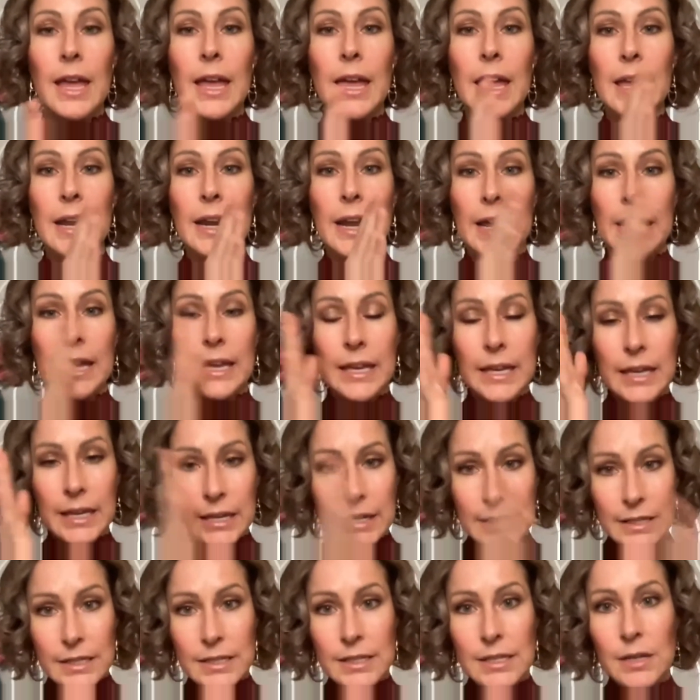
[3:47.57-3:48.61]
and I
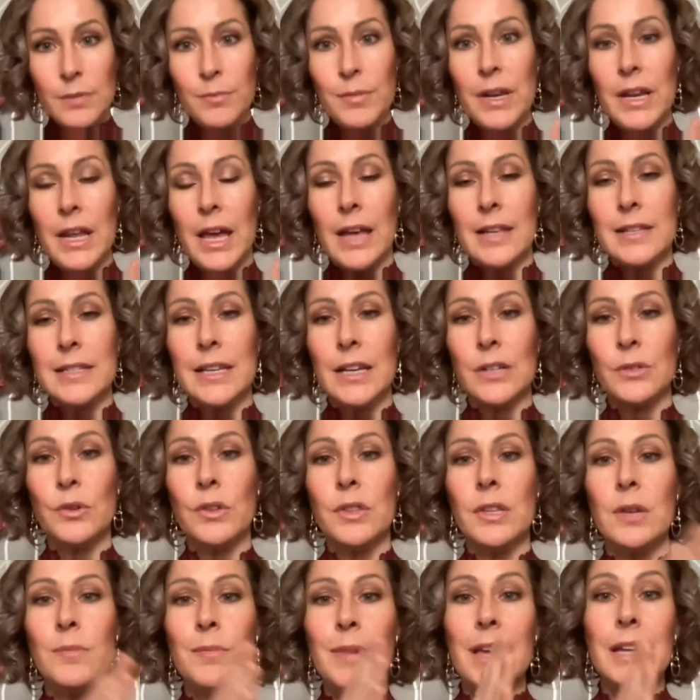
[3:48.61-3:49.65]
kissed him and had sex with him